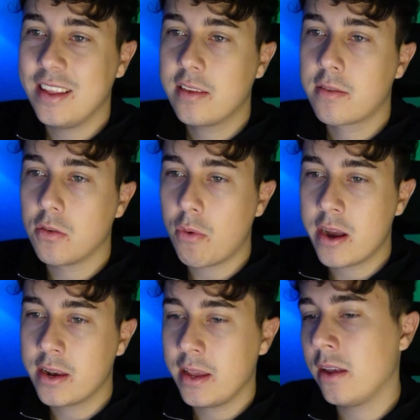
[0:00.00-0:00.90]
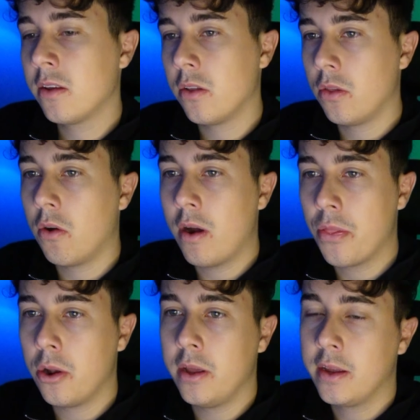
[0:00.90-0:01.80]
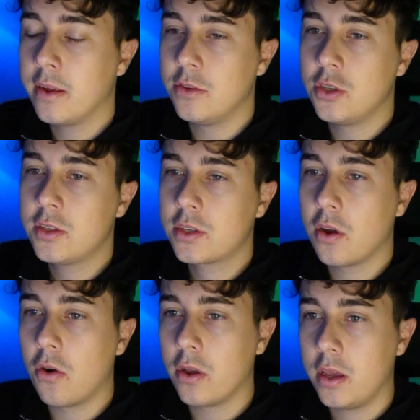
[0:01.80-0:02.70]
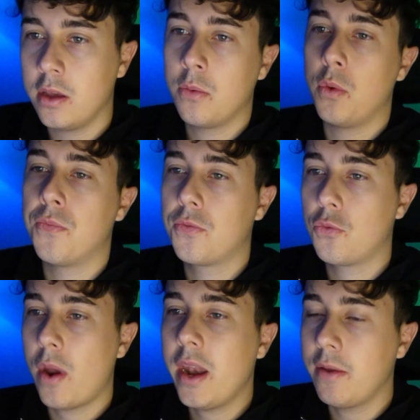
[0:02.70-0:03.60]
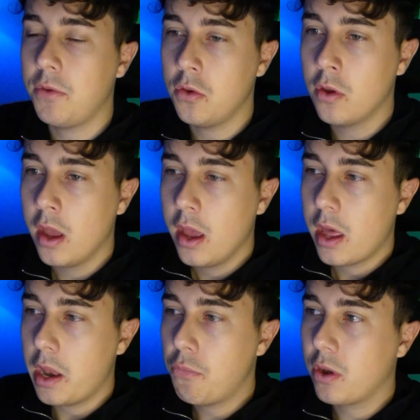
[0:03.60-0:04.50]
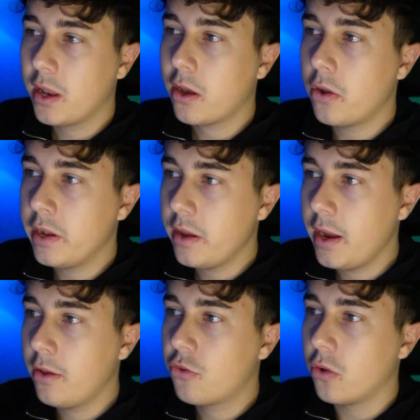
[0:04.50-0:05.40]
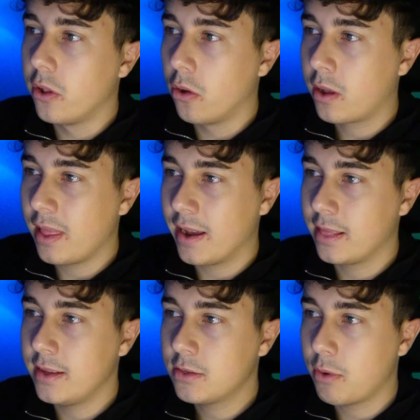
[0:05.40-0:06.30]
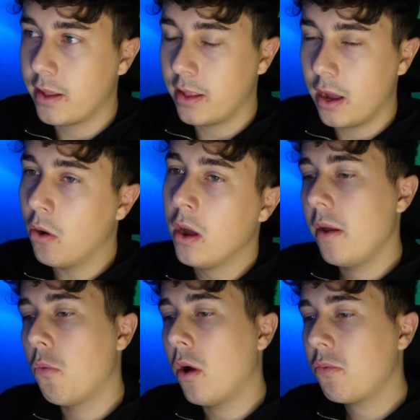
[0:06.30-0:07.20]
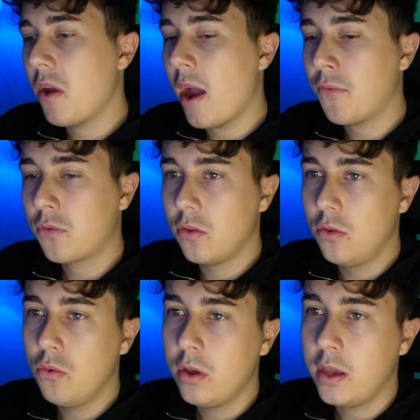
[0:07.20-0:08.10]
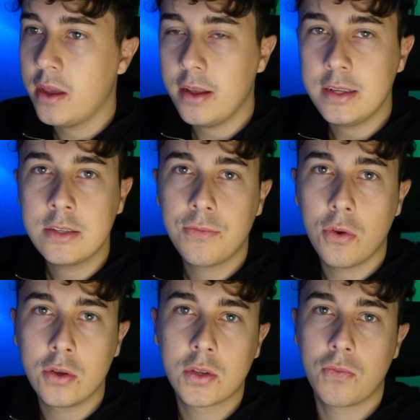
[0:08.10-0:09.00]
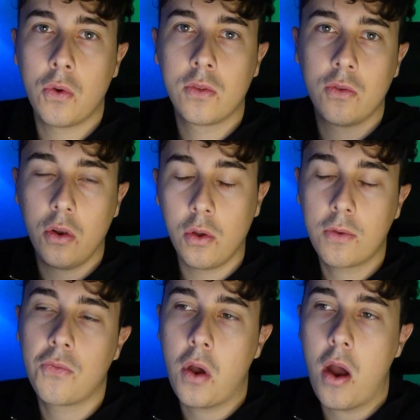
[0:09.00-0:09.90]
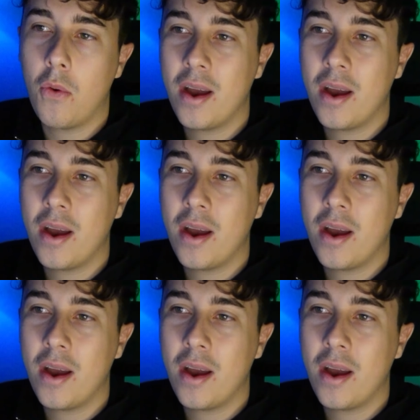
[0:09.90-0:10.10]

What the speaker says: is the right link, no other link. Just go here with TradingView. And if we click on it, it should look like this right now. What we have to do here is first of all to look for our